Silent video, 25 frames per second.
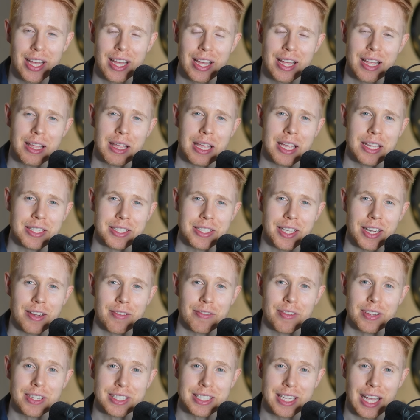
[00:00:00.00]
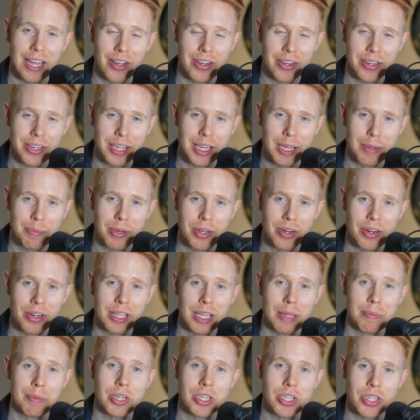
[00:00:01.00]
Instead of talking about it, let me
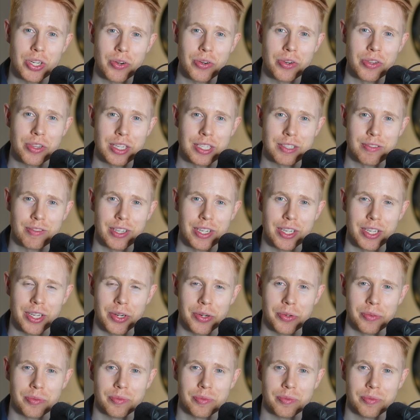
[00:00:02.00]
show you this video.